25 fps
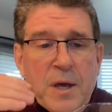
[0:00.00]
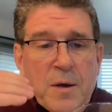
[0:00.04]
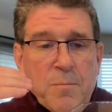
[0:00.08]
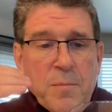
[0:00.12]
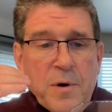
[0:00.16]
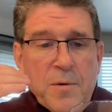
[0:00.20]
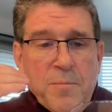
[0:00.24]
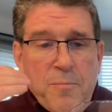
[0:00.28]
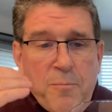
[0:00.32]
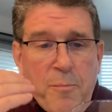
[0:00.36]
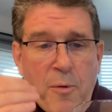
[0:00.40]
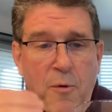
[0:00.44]

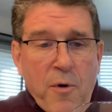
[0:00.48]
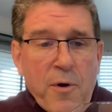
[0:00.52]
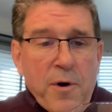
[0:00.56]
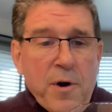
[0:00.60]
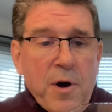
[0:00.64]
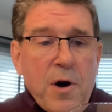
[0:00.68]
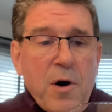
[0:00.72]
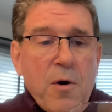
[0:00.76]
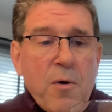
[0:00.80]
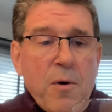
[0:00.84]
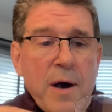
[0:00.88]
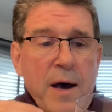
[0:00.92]
But
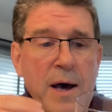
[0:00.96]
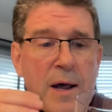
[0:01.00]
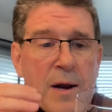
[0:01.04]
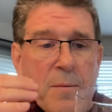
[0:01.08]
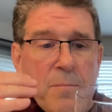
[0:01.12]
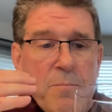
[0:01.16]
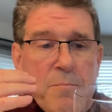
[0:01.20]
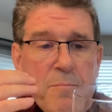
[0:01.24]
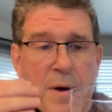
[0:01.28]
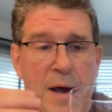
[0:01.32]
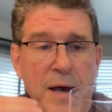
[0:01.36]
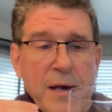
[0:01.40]
Bordeaux at
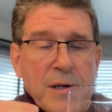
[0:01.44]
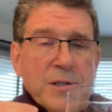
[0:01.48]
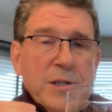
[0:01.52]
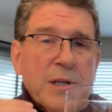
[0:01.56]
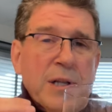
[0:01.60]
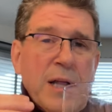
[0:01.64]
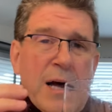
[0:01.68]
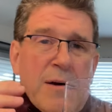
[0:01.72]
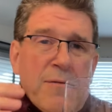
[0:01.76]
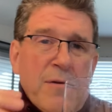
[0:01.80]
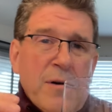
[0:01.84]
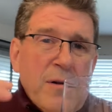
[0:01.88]
a base
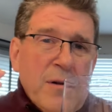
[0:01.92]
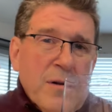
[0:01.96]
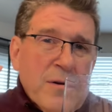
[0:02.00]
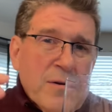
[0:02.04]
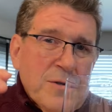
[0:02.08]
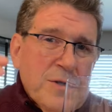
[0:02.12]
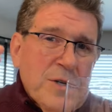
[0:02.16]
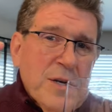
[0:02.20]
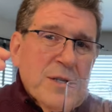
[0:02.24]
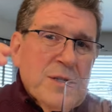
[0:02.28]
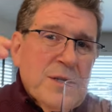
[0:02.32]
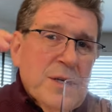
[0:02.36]
level or
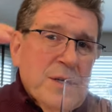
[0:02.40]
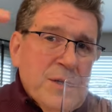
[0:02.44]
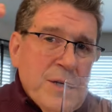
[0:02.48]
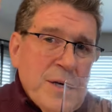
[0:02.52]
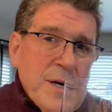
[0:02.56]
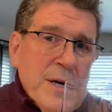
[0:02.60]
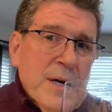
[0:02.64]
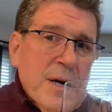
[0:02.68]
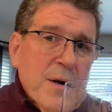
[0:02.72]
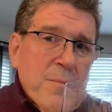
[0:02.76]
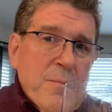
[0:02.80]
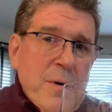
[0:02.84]
just a
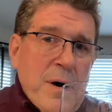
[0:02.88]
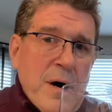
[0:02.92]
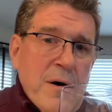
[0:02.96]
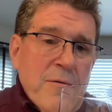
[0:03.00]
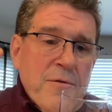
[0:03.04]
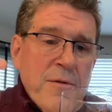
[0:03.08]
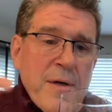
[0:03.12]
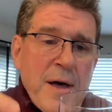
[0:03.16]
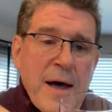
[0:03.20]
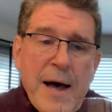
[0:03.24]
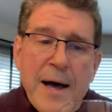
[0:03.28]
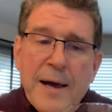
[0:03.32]
tick
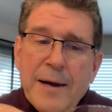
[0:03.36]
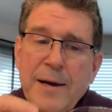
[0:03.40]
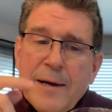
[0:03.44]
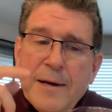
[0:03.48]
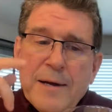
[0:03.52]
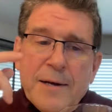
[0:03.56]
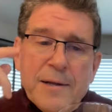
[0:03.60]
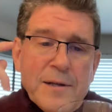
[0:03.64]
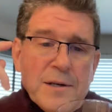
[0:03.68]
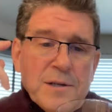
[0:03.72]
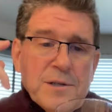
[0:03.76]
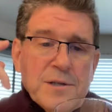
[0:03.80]
above that,
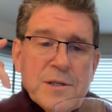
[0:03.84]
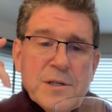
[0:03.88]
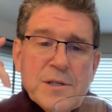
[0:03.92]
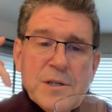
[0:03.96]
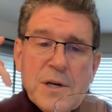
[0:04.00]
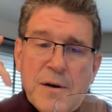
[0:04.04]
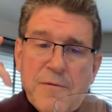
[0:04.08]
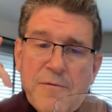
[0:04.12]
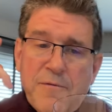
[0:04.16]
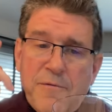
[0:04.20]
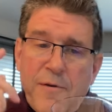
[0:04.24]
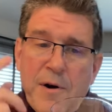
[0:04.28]
this is
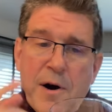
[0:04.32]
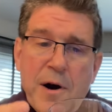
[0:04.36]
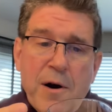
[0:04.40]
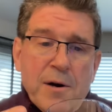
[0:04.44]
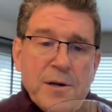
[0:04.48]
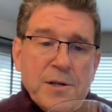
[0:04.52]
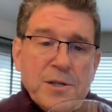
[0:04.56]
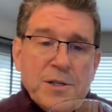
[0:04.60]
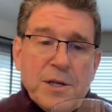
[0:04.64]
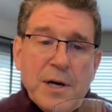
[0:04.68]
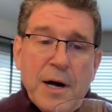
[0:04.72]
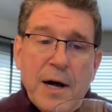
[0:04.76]
a
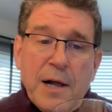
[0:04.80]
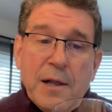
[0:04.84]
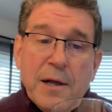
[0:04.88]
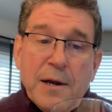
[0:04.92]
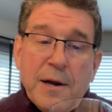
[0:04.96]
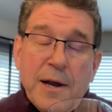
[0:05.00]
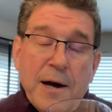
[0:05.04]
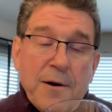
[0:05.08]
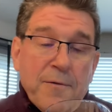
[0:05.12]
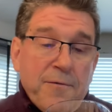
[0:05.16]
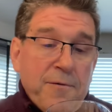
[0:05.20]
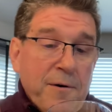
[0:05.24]
very solid
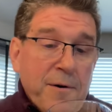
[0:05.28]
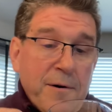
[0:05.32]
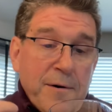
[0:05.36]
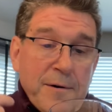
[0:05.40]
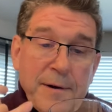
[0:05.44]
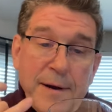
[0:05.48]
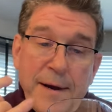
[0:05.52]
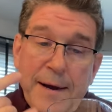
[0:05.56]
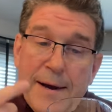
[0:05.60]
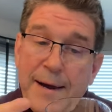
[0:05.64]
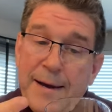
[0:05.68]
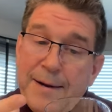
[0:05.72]

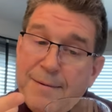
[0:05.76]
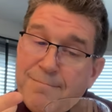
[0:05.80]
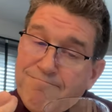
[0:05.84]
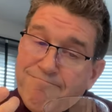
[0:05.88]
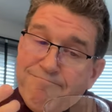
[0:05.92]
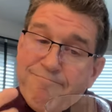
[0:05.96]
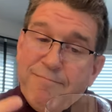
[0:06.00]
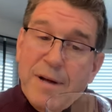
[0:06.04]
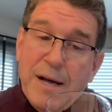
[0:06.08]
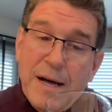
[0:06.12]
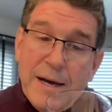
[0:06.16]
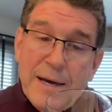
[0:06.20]
effort. And
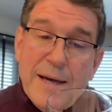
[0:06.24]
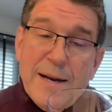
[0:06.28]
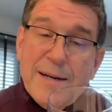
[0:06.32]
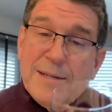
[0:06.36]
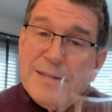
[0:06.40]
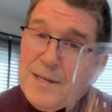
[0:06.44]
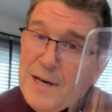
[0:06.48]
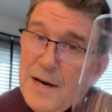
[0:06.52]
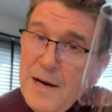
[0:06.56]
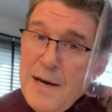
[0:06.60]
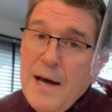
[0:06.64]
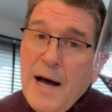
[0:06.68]
I got to
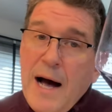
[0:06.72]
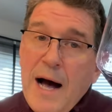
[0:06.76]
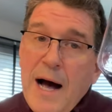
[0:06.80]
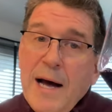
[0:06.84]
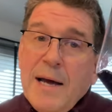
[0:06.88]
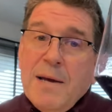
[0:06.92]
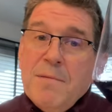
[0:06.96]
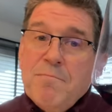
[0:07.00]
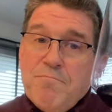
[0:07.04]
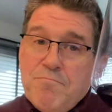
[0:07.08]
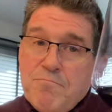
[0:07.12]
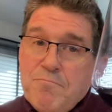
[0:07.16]
tell you,
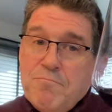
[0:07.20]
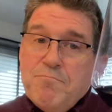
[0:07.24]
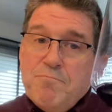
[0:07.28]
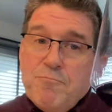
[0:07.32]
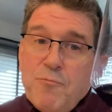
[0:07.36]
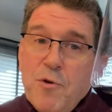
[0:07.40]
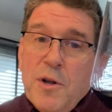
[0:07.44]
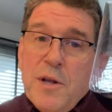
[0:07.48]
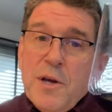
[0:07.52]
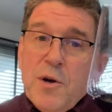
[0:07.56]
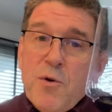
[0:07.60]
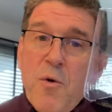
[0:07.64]
I'm
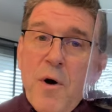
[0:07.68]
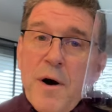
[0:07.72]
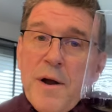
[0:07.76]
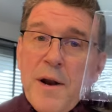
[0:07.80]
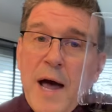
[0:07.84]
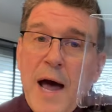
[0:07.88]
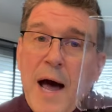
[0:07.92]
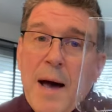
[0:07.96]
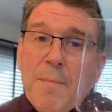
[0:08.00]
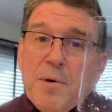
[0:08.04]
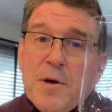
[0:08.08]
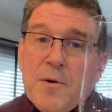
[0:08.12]
really quite
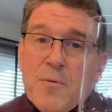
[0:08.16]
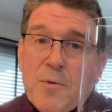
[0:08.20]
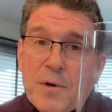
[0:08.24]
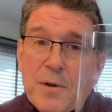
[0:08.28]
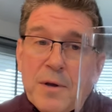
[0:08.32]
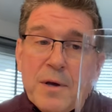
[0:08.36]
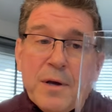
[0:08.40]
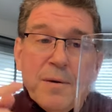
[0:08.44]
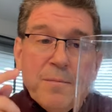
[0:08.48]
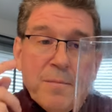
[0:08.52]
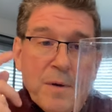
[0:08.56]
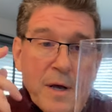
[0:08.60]
happy
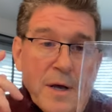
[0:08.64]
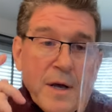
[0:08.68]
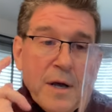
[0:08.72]
with it.